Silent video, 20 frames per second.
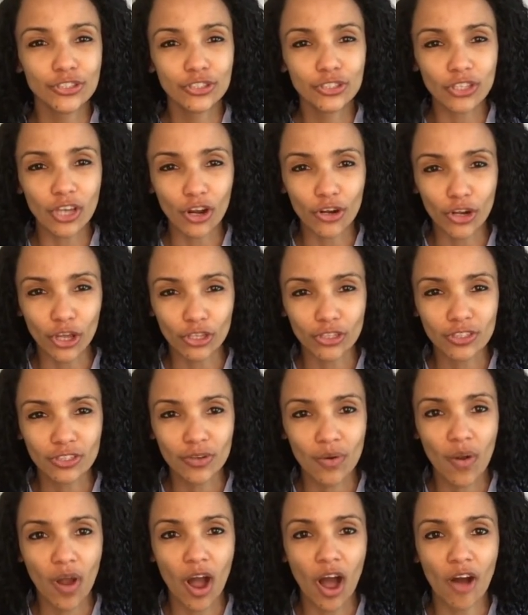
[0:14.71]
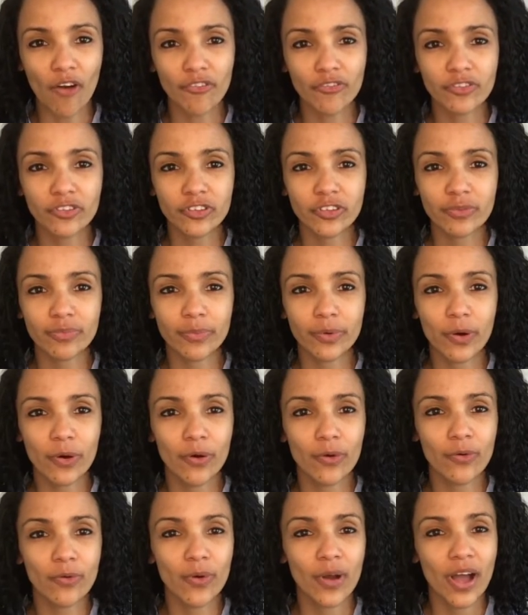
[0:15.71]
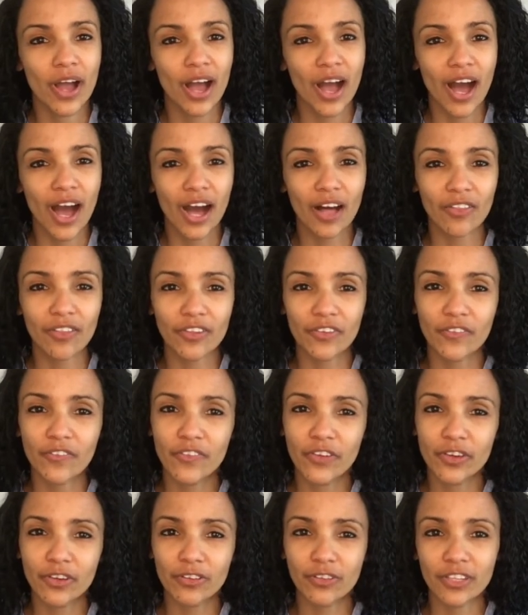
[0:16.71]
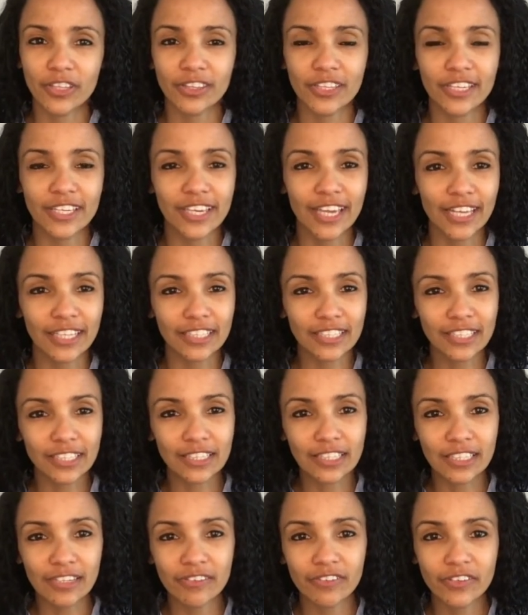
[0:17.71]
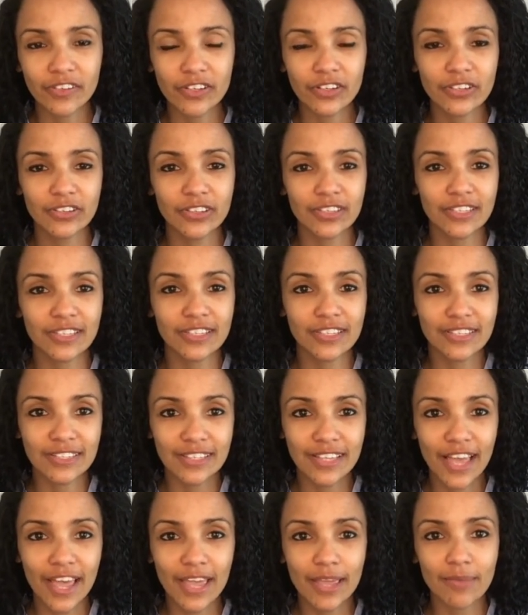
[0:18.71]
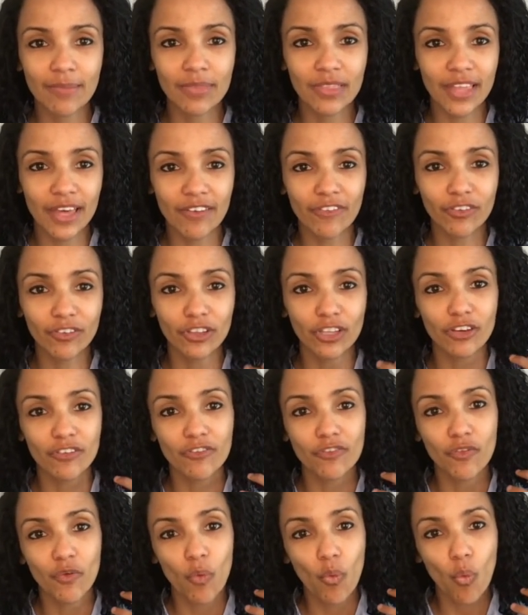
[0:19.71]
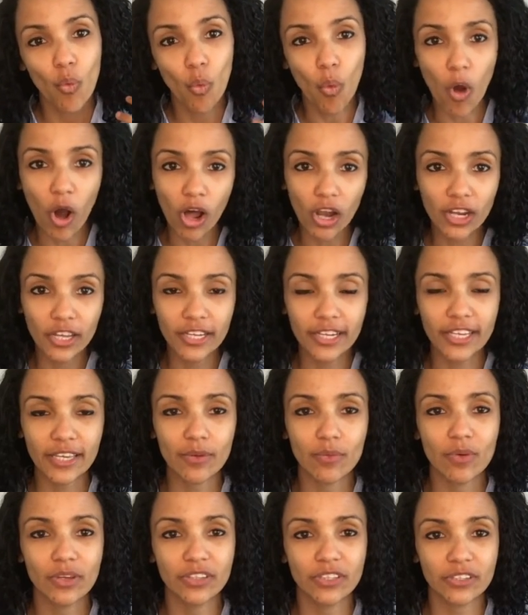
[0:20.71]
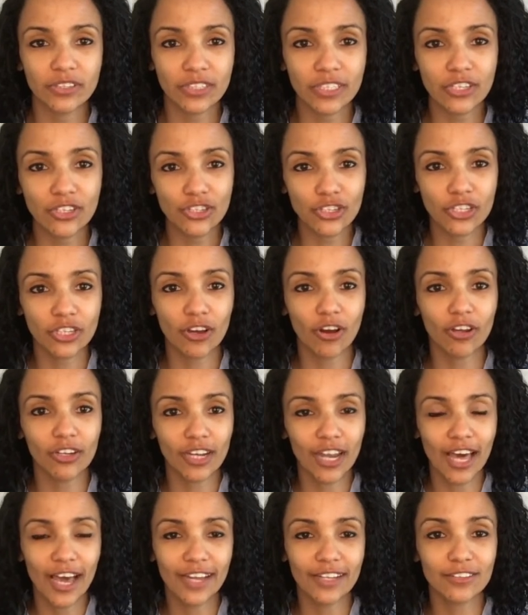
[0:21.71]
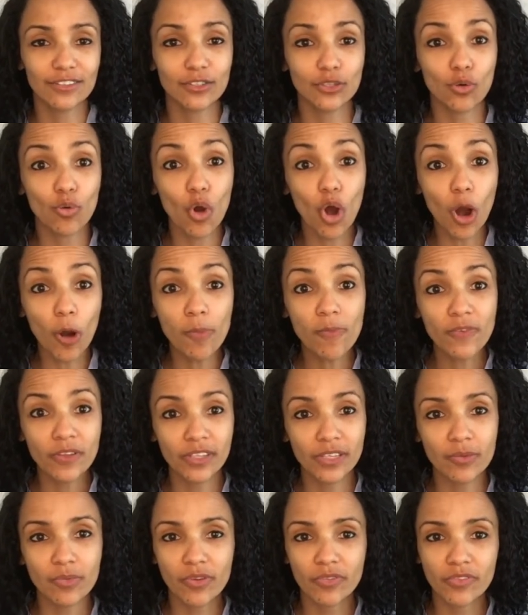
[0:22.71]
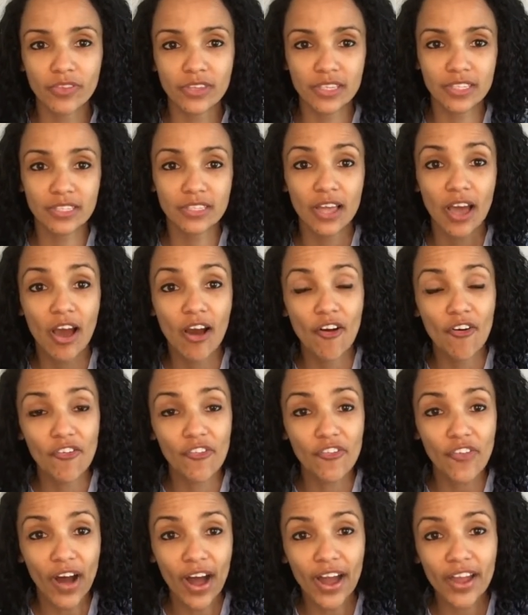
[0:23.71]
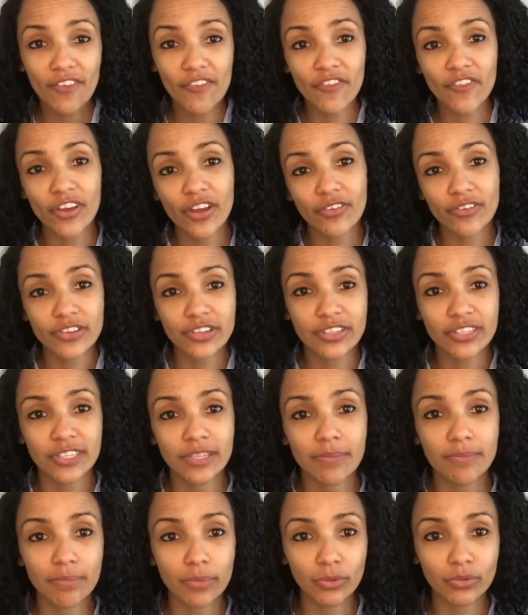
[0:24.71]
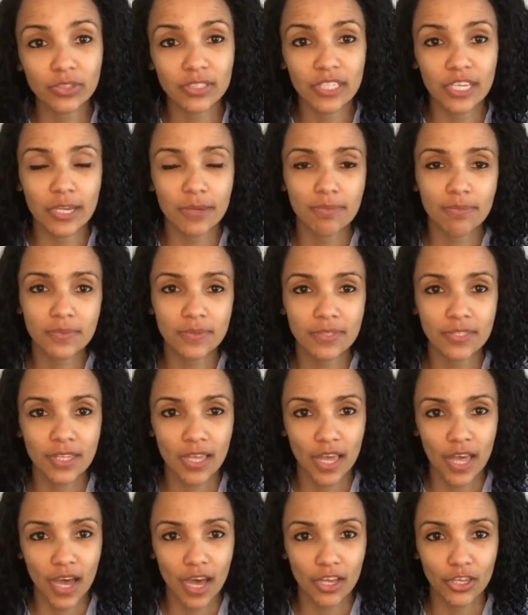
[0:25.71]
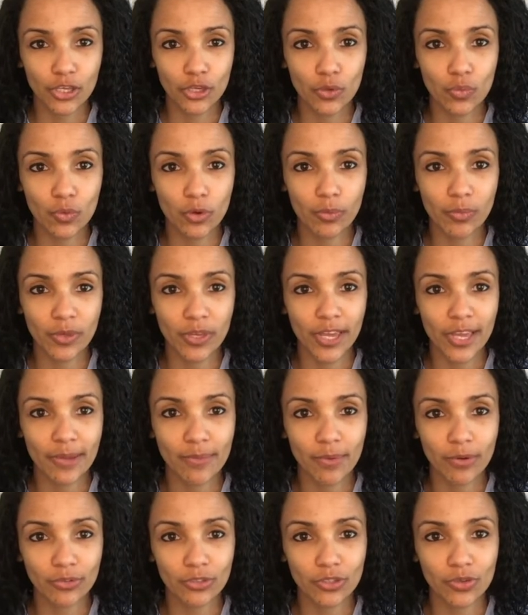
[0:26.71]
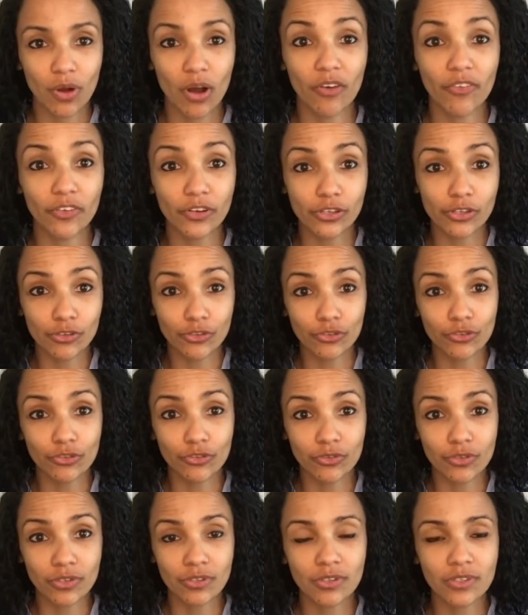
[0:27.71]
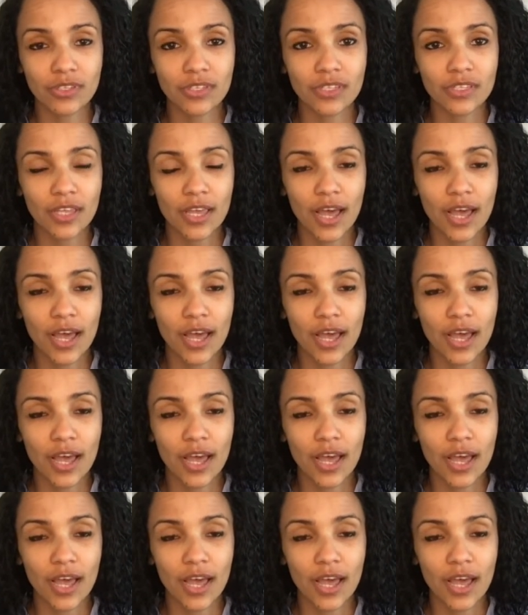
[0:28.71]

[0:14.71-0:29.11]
are not so comfortable, how they feel that they can't deliver the same level of quality when they're teaching online. So hopefully with these 5 very simple tips, you will be able to offer your students